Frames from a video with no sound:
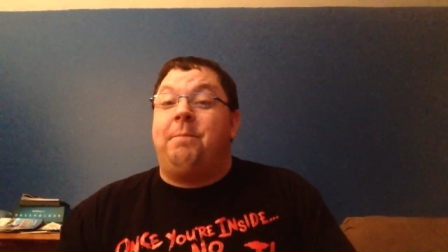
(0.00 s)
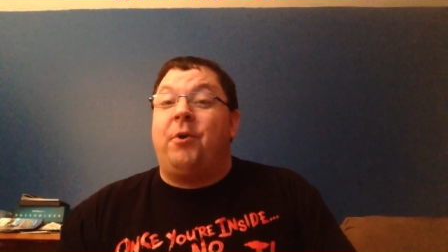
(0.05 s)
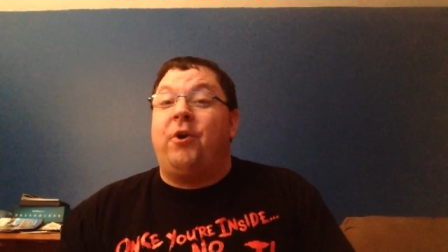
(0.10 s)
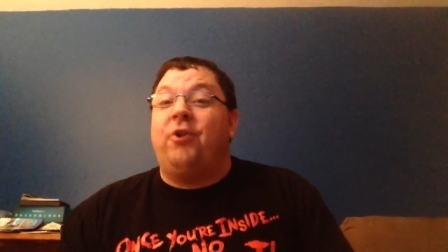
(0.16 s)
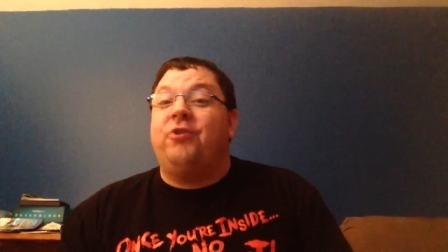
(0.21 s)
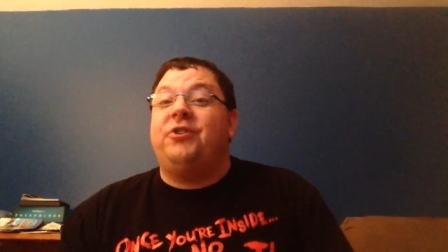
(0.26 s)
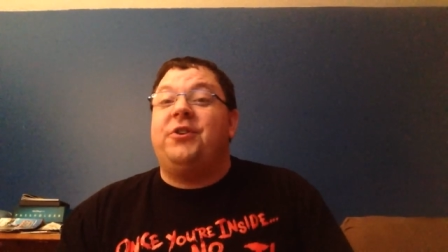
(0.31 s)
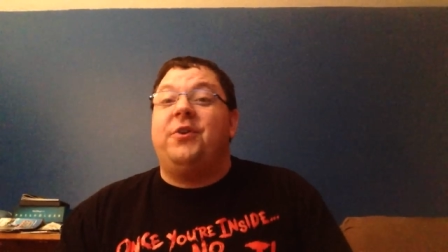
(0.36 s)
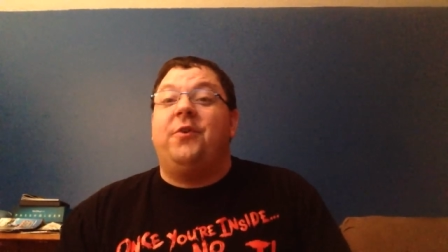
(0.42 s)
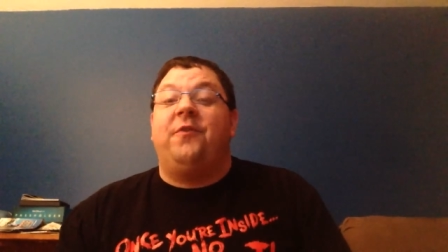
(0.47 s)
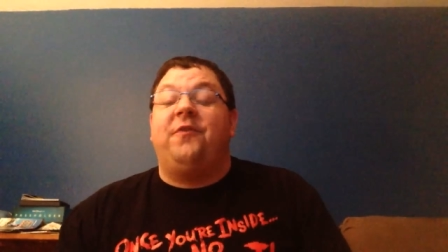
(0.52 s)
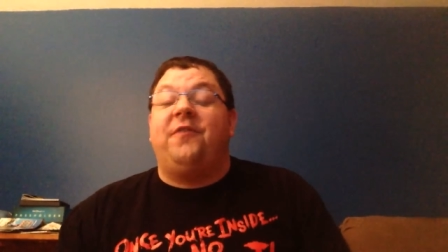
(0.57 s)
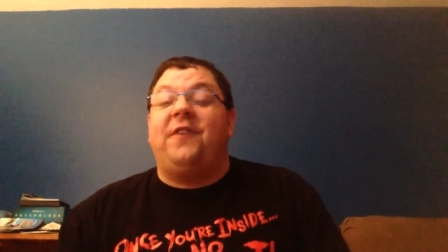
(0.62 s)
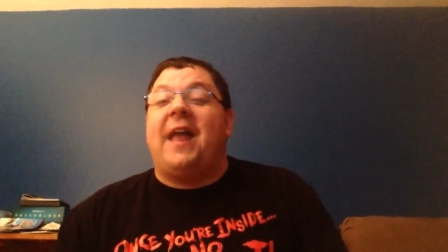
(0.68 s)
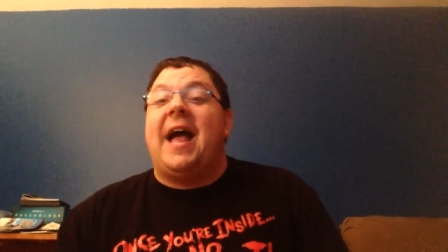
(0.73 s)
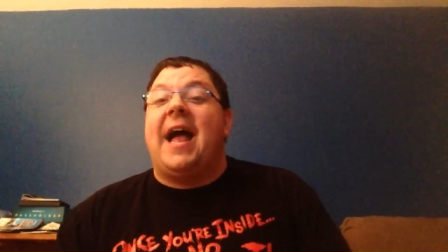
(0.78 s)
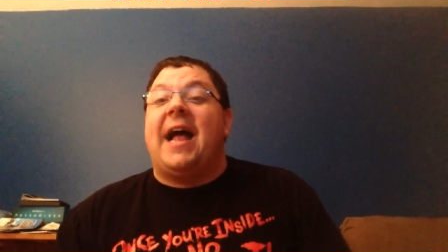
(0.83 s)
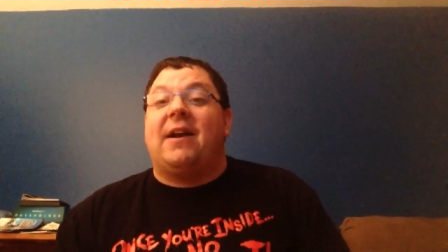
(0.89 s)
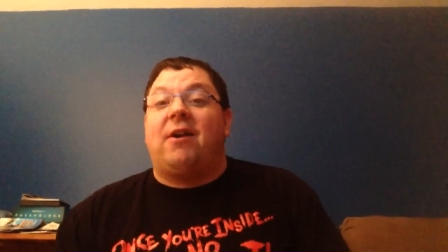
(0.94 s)
personal
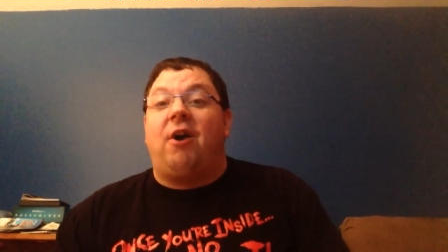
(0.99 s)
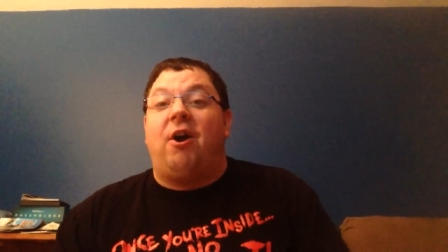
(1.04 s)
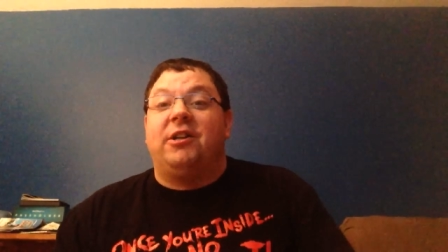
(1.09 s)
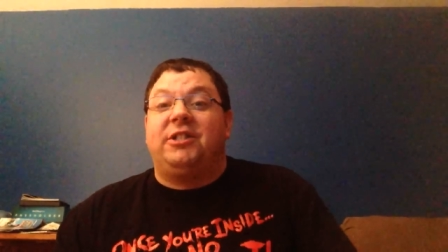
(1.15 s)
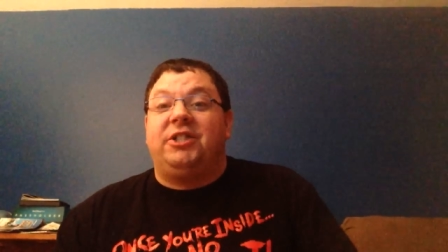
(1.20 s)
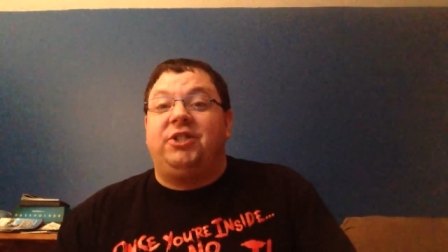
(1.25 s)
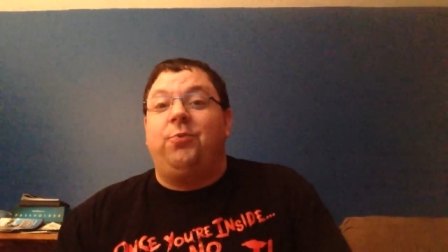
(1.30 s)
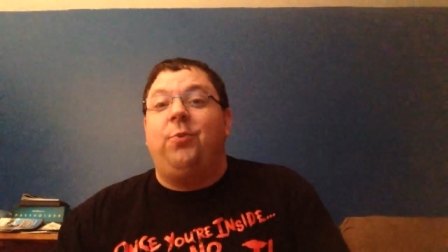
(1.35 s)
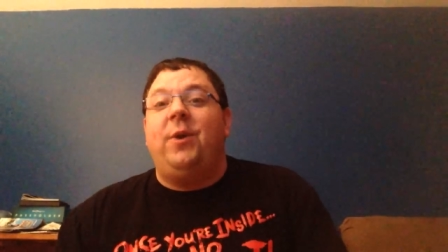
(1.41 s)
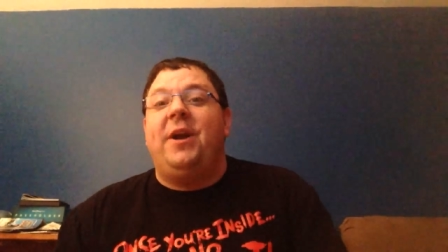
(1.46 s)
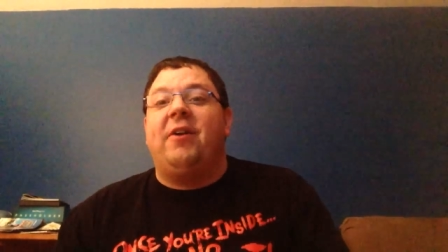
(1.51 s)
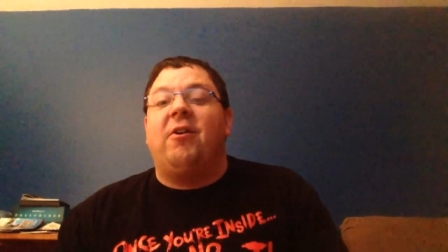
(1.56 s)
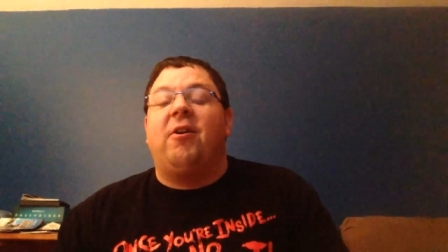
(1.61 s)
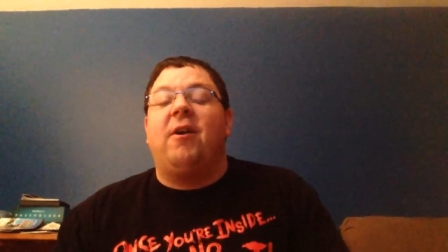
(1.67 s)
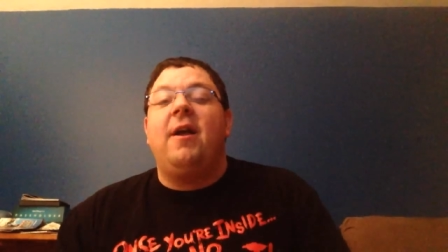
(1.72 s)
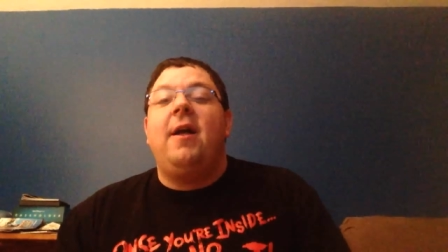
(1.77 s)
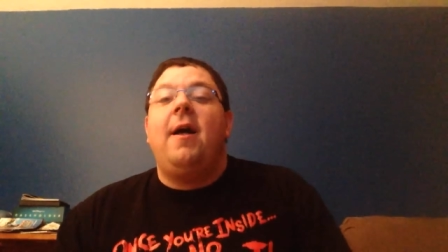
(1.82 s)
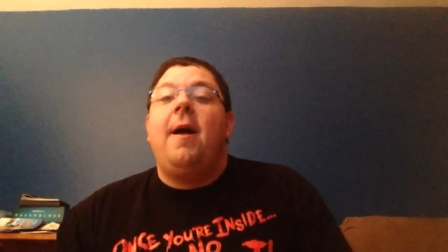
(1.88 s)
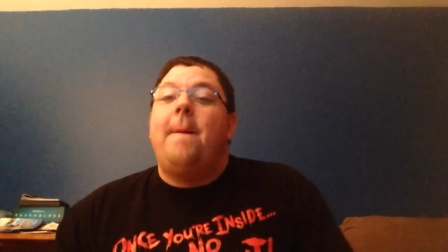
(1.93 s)
flack on
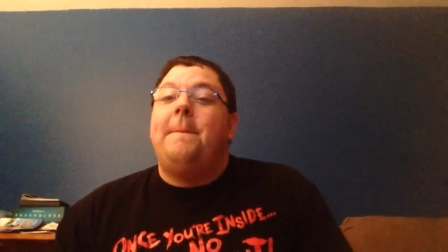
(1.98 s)
Twitter